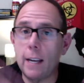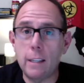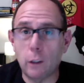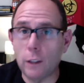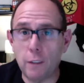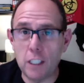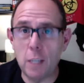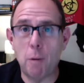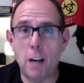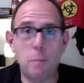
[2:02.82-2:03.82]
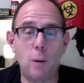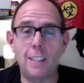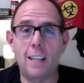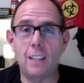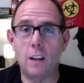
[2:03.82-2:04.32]
you'll never see price point
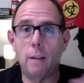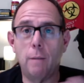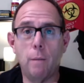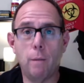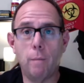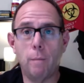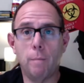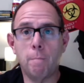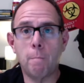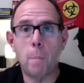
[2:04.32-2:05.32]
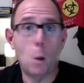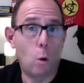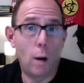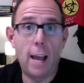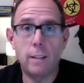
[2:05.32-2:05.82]
sales on
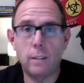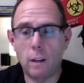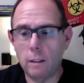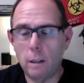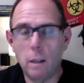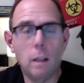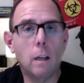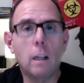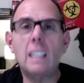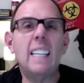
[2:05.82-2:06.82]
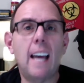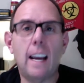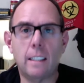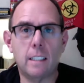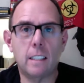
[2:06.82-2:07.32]
or ads on.
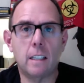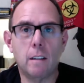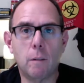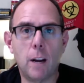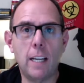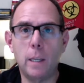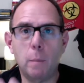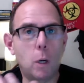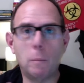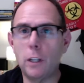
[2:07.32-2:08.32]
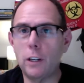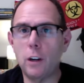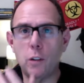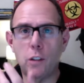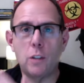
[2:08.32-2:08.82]
Kleenex, right? You want to blow your
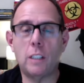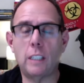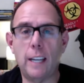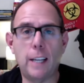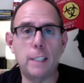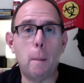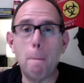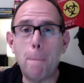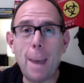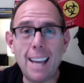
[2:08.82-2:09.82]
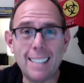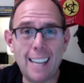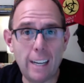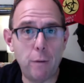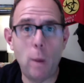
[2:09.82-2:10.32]
nose, use a Kleenex.
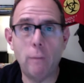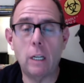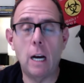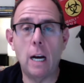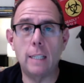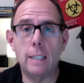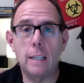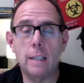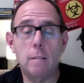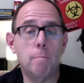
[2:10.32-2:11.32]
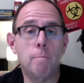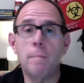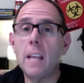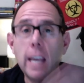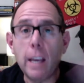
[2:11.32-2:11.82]
Band-Aid if you have a cut.
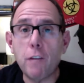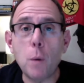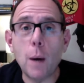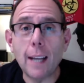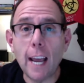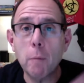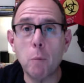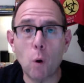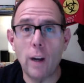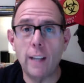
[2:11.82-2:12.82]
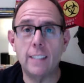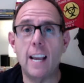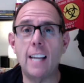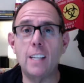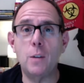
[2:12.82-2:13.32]
If you had hemorrhoids
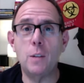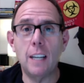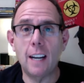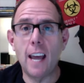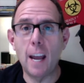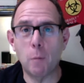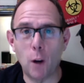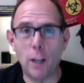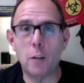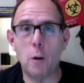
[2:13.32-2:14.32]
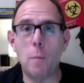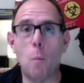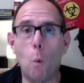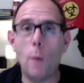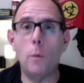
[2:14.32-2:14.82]
and you needed a hemorrhoid cream,
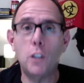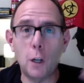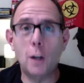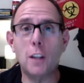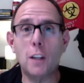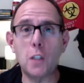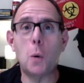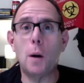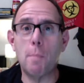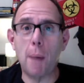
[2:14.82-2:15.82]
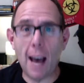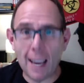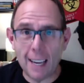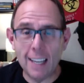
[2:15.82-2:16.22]
what would you go to the store and buy?